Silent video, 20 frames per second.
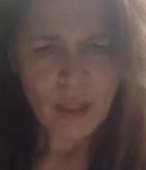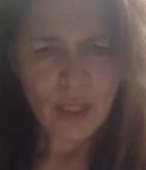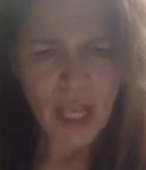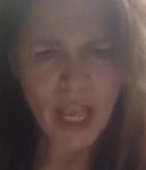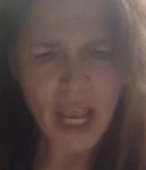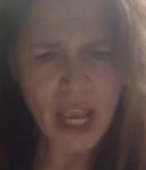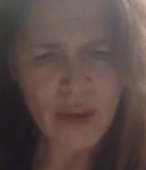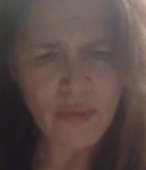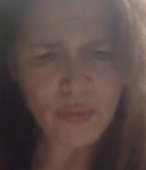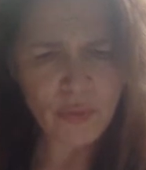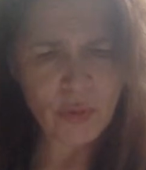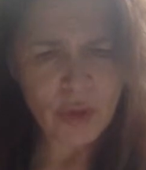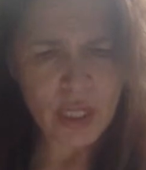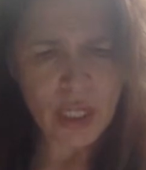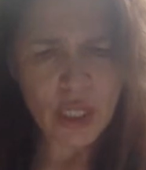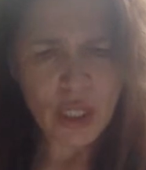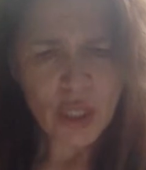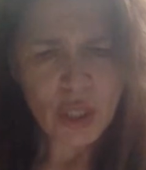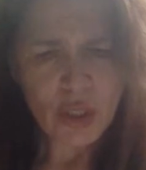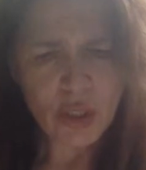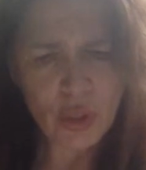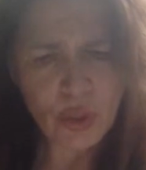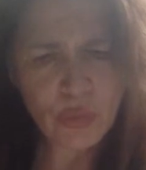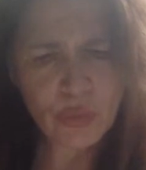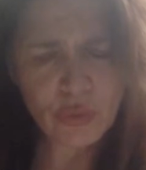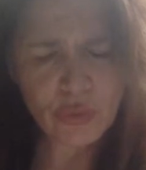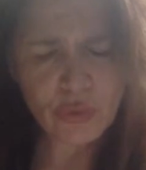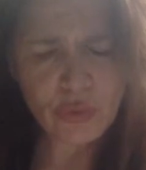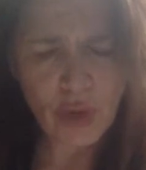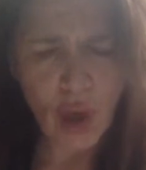"Avery, you
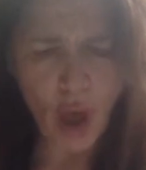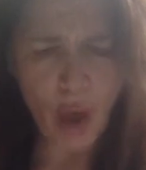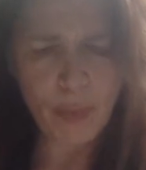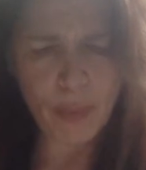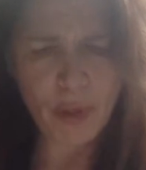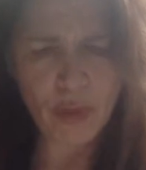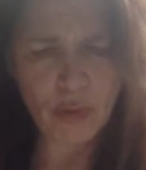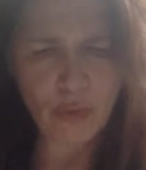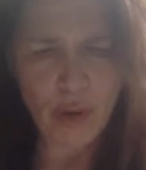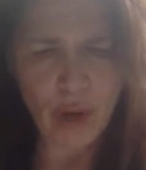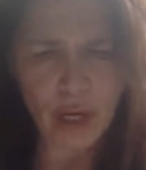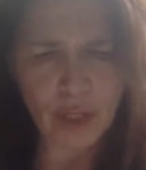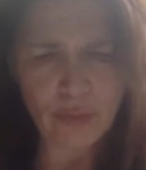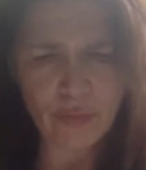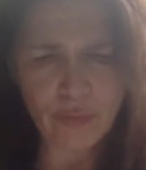stop it!" cried